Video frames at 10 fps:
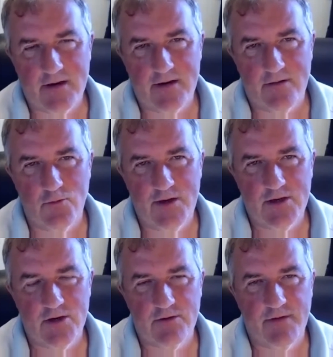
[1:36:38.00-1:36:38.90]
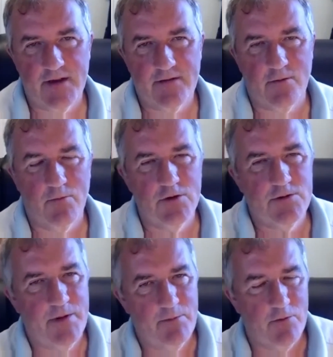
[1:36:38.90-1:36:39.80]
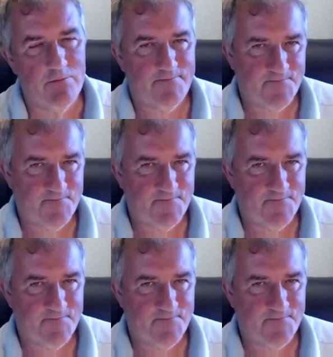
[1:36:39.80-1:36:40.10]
kind of research phase for most people.